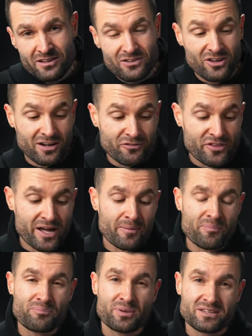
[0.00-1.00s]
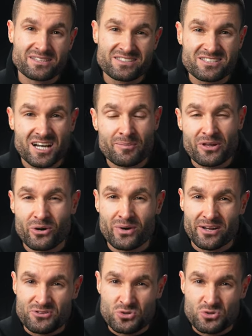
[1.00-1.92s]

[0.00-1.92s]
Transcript: love them, but these come in around